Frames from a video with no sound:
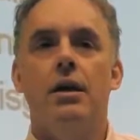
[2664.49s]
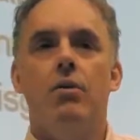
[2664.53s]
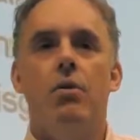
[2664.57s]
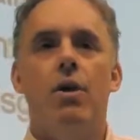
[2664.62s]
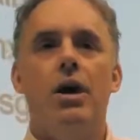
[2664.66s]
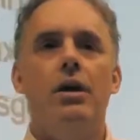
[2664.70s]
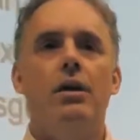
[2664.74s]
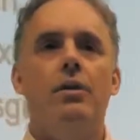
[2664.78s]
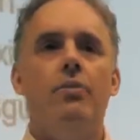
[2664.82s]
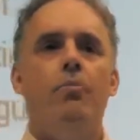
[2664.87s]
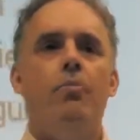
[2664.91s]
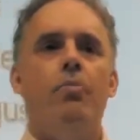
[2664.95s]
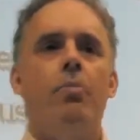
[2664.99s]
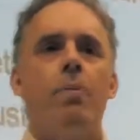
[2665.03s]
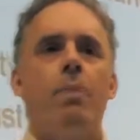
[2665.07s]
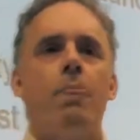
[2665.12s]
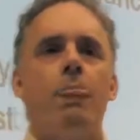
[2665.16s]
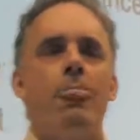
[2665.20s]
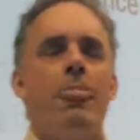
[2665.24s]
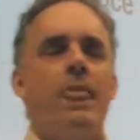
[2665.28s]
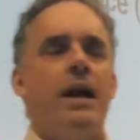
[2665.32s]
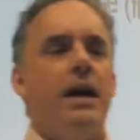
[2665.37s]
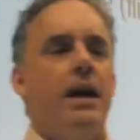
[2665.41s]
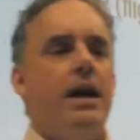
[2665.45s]
Well,
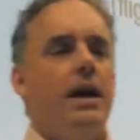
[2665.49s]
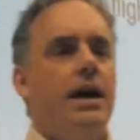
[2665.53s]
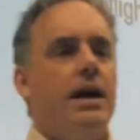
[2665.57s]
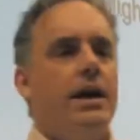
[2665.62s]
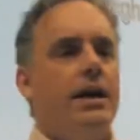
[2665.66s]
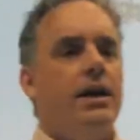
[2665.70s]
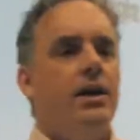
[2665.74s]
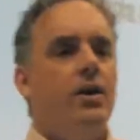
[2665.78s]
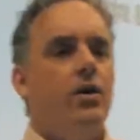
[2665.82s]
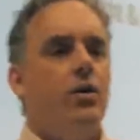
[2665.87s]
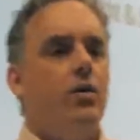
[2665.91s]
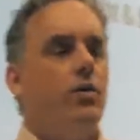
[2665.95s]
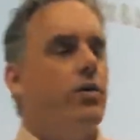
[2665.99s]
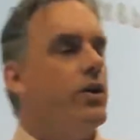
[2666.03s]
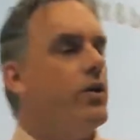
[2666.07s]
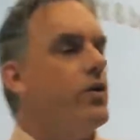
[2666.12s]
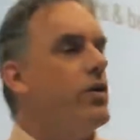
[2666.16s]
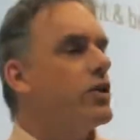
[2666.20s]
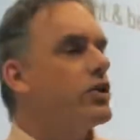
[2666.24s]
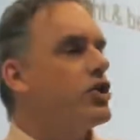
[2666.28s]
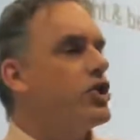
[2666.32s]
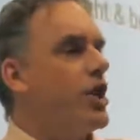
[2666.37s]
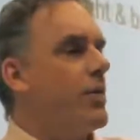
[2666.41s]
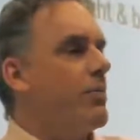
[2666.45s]
you know, you're
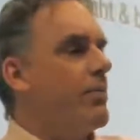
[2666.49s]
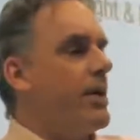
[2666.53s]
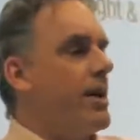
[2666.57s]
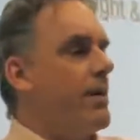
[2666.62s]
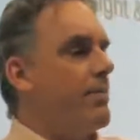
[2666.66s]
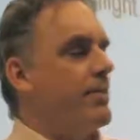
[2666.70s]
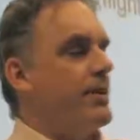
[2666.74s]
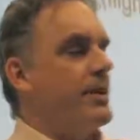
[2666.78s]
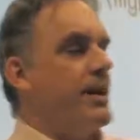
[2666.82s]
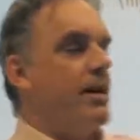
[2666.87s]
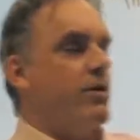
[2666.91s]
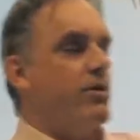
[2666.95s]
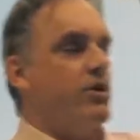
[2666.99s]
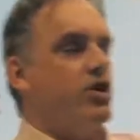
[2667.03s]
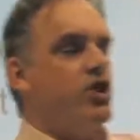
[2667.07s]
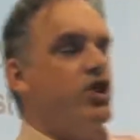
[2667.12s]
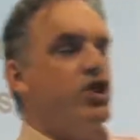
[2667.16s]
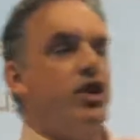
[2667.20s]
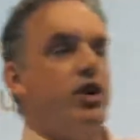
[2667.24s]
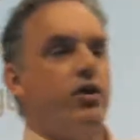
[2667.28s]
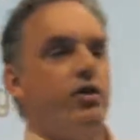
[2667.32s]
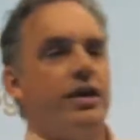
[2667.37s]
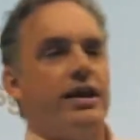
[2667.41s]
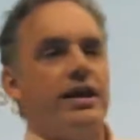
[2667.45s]
not jumping up and down and
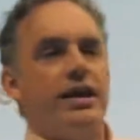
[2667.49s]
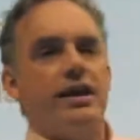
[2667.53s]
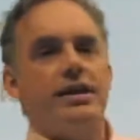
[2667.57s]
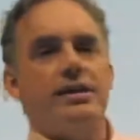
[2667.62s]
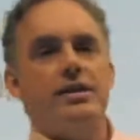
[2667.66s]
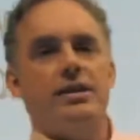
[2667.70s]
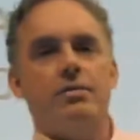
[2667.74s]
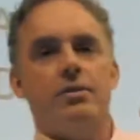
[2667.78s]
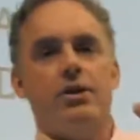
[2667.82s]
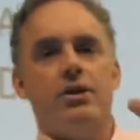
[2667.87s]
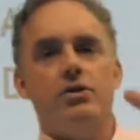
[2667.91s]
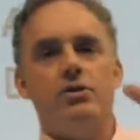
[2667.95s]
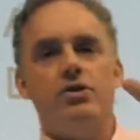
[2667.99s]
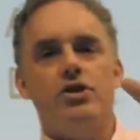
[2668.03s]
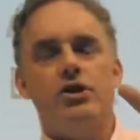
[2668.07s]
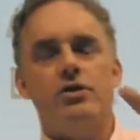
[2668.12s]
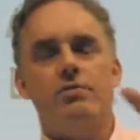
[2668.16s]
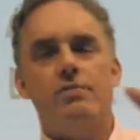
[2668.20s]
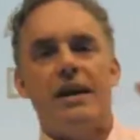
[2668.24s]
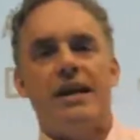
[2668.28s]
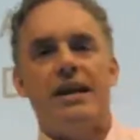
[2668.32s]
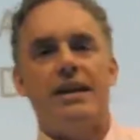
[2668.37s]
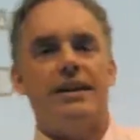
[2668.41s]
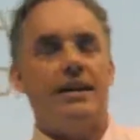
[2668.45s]
cheering like someone who
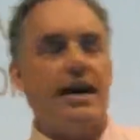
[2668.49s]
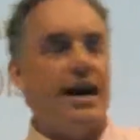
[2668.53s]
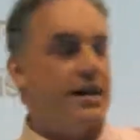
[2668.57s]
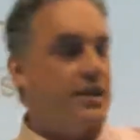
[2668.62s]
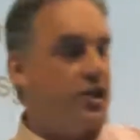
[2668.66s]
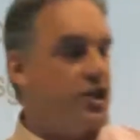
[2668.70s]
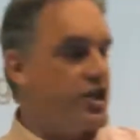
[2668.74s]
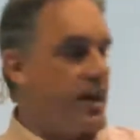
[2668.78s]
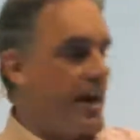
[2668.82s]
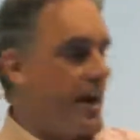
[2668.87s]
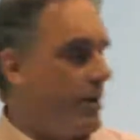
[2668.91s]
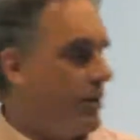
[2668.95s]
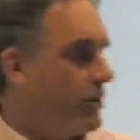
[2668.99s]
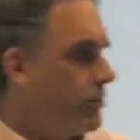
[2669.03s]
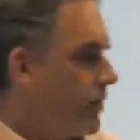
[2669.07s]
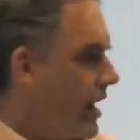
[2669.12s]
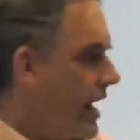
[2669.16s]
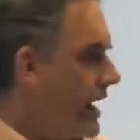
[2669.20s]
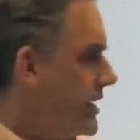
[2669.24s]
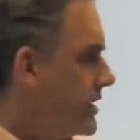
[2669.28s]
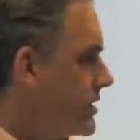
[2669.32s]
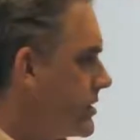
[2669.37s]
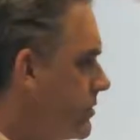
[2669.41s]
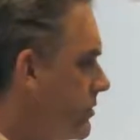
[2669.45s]
just made a touchdown, right?